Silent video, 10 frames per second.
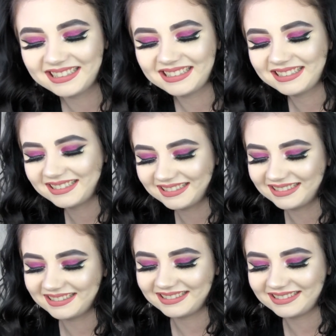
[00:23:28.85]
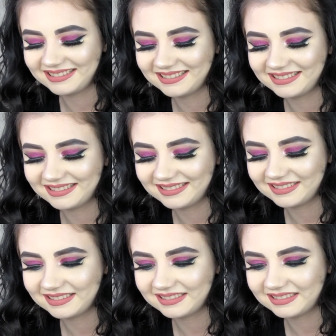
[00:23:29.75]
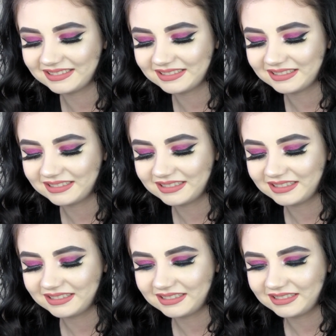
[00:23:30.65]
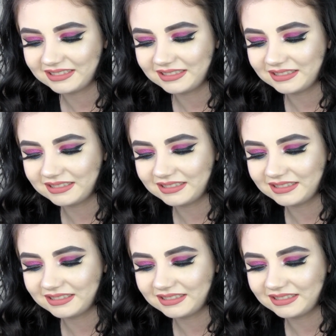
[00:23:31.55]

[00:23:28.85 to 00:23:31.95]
me your hand, darling.